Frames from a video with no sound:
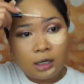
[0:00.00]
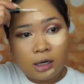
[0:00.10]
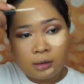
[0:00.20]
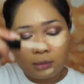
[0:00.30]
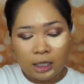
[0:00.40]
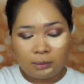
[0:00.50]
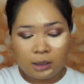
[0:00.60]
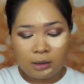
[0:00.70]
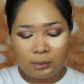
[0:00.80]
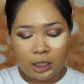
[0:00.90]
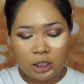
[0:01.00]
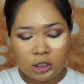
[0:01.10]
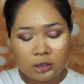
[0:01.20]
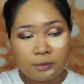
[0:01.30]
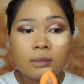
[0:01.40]
Light Medium Beige,
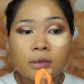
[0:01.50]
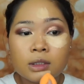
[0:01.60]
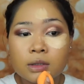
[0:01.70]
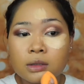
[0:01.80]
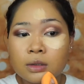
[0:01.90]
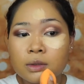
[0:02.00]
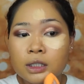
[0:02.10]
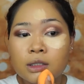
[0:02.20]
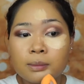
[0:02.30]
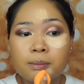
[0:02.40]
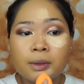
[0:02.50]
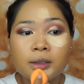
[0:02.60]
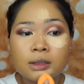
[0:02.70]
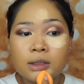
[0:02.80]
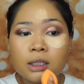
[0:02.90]
so we're gonna
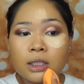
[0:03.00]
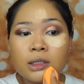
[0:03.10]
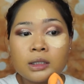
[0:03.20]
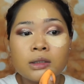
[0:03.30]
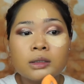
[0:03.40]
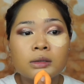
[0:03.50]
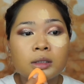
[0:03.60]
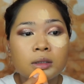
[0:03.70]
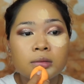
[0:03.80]
bounce that in.